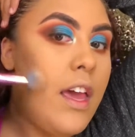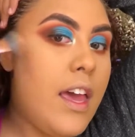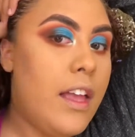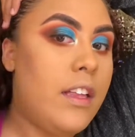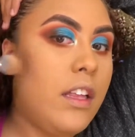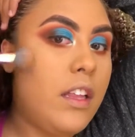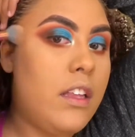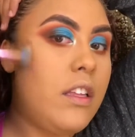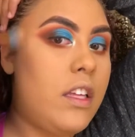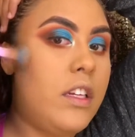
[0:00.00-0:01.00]
and
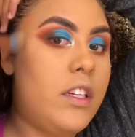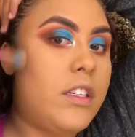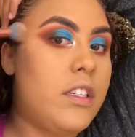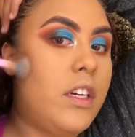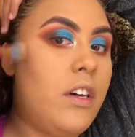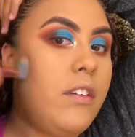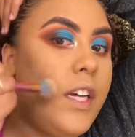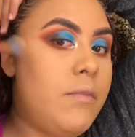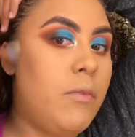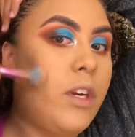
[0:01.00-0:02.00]
you know, you can go
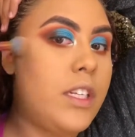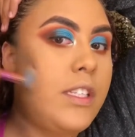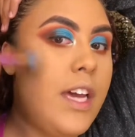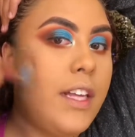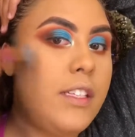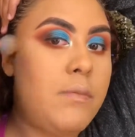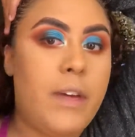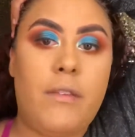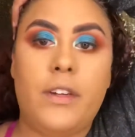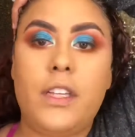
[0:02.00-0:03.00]
in more intense, but
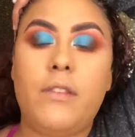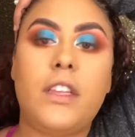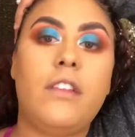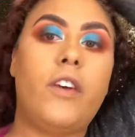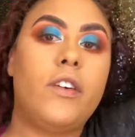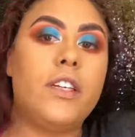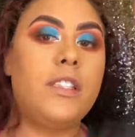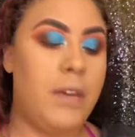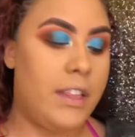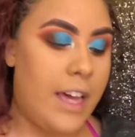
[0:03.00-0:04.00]
I really want the focus
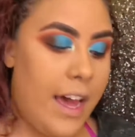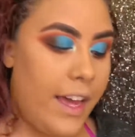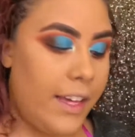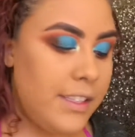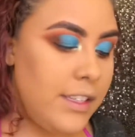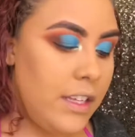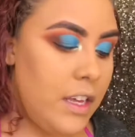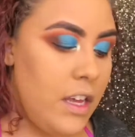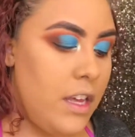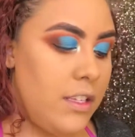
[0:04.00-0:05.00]
to be on the eyes,
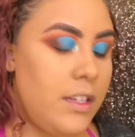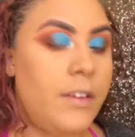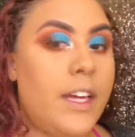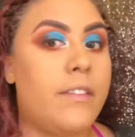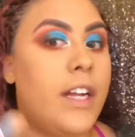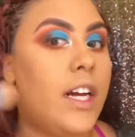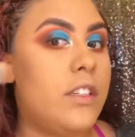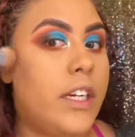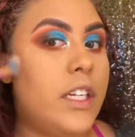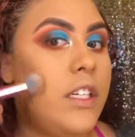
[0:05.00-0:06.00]
so I'm like not
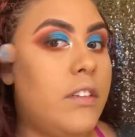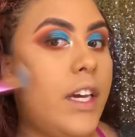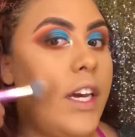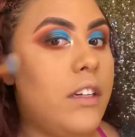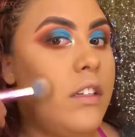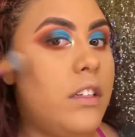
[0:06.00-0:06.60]
trying to do that.